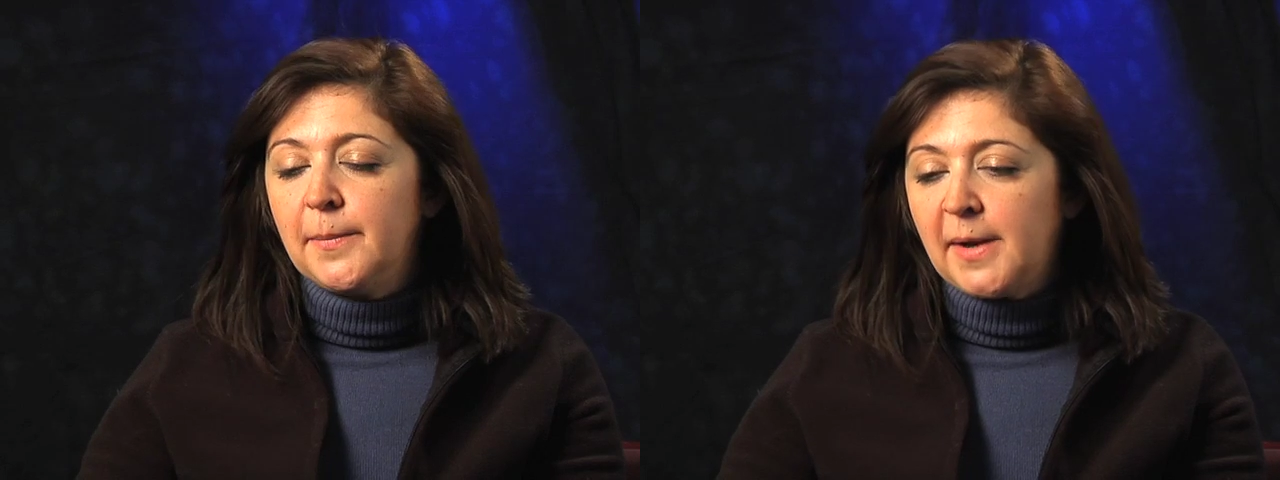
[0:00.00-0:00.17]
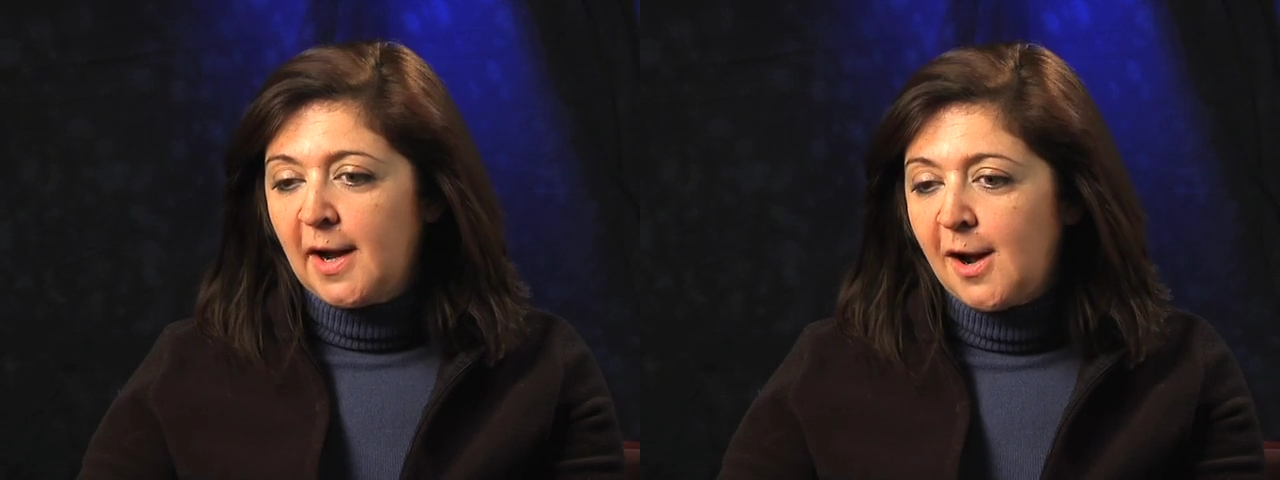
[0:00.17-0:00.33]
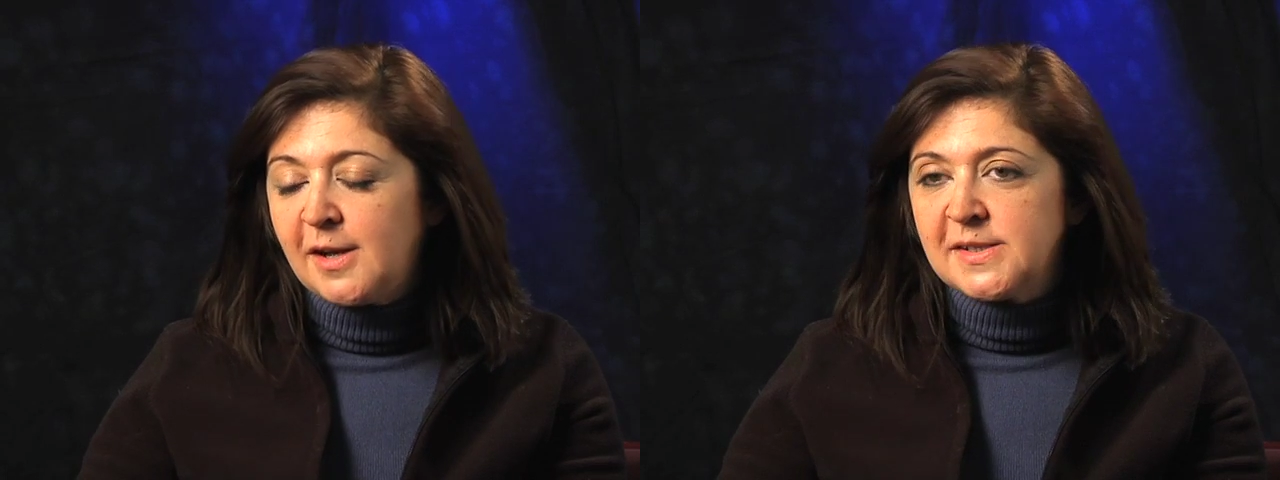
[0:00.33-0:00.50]

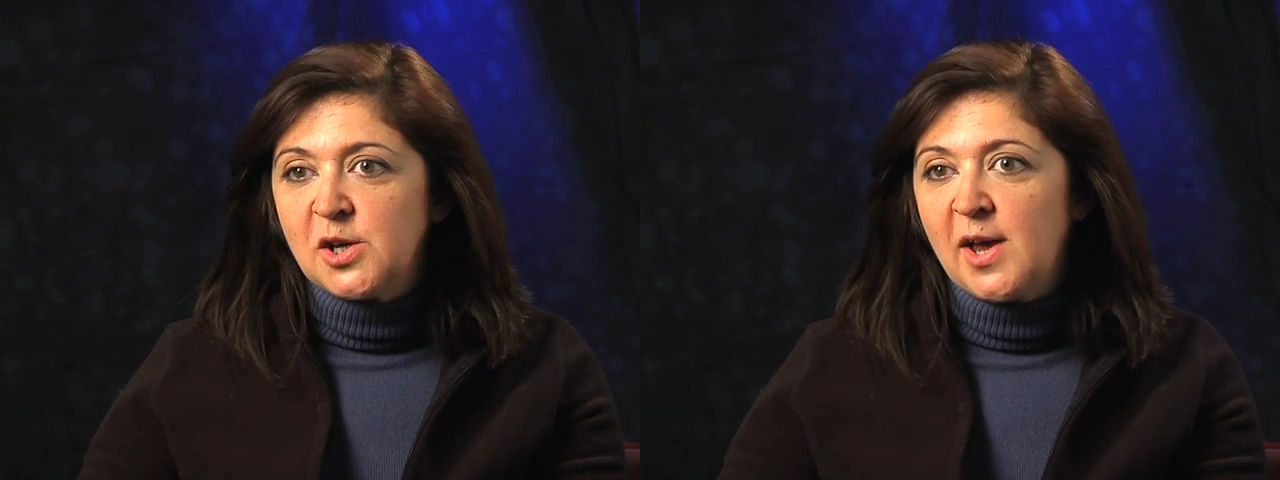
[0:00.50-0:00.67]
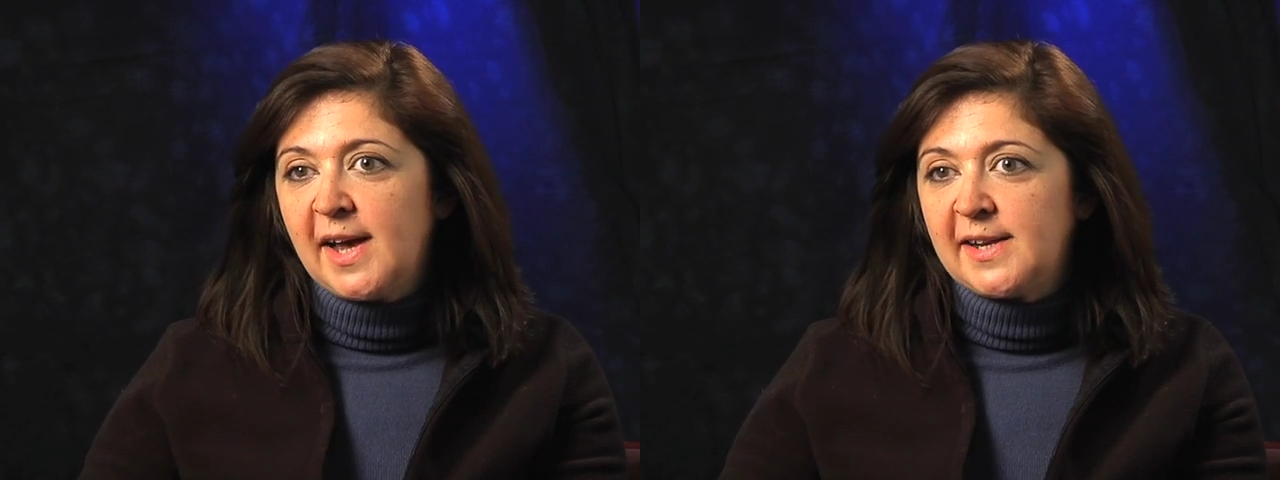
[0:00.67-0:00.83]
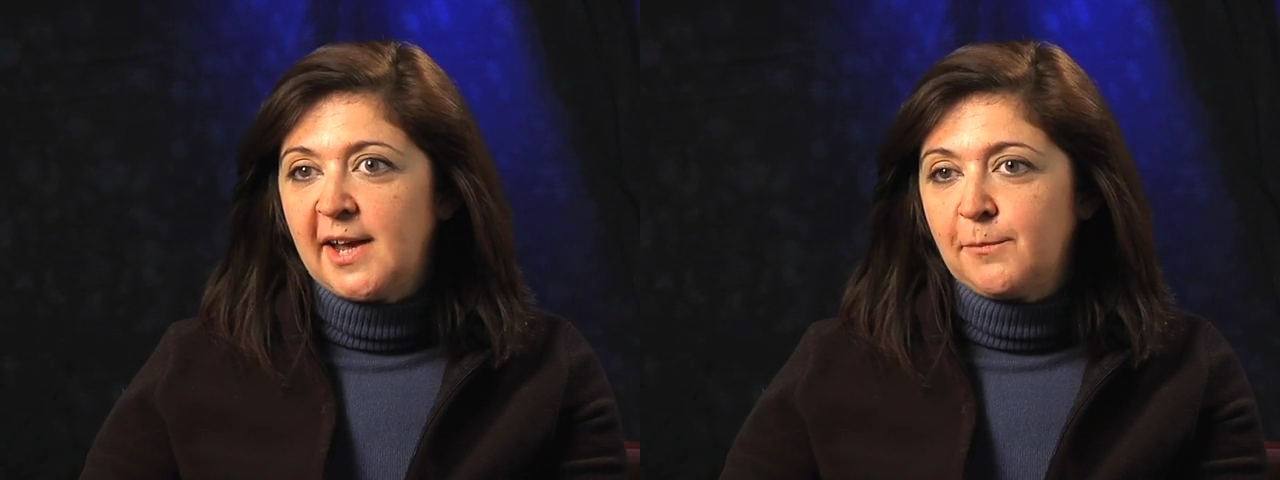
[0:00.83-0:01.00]
but I also
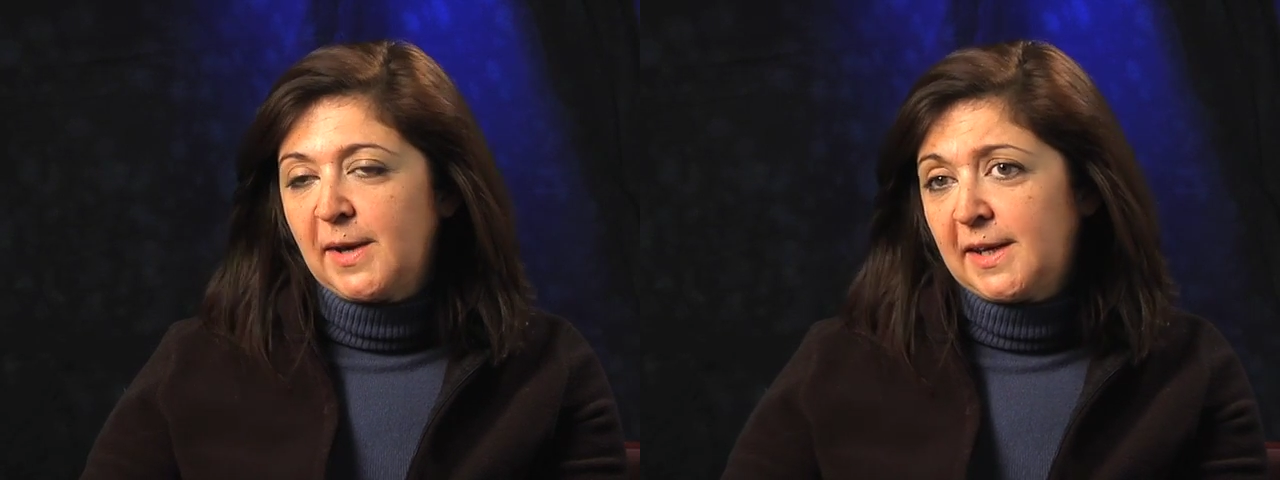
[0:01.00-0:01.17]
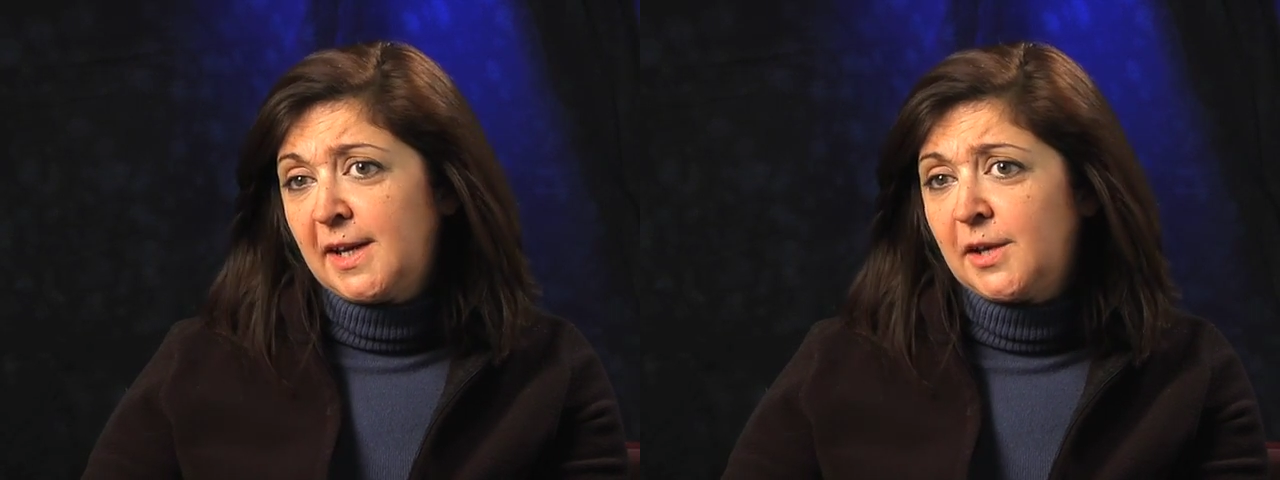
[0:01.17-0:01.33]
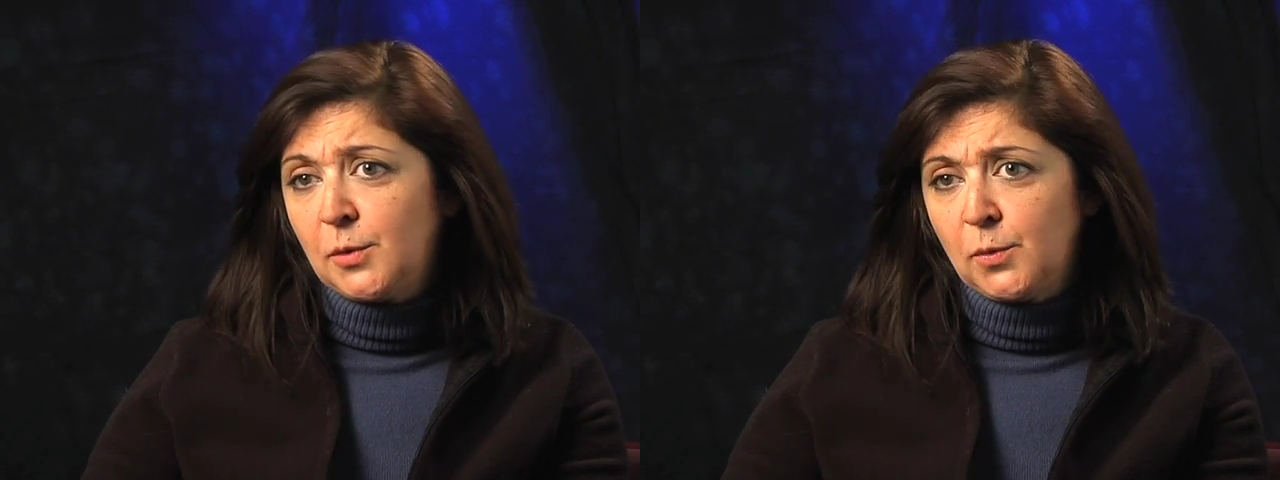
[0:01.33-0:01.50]
had to have my
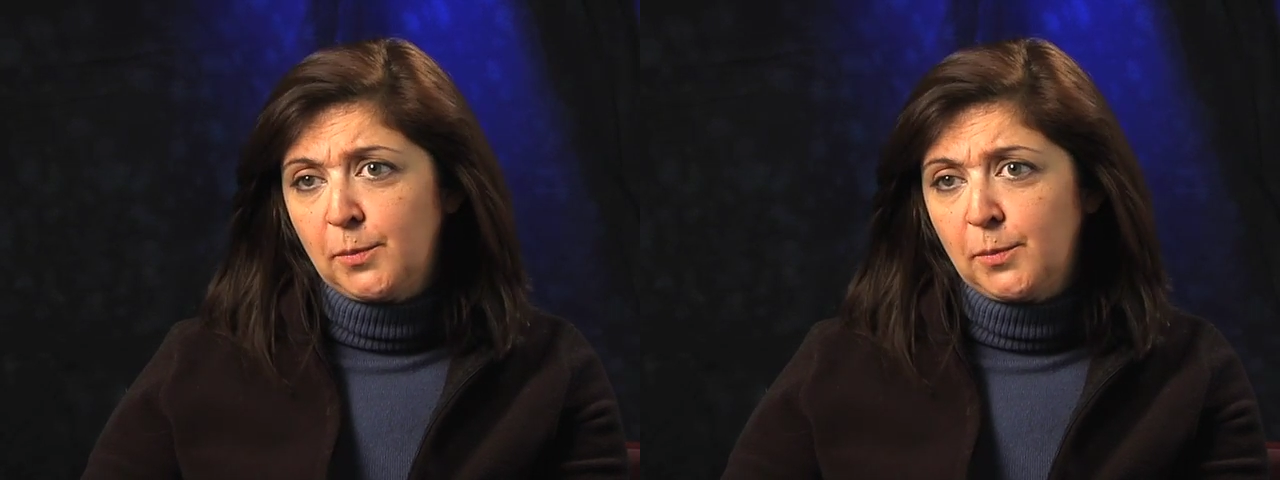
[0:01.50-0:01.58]
kidney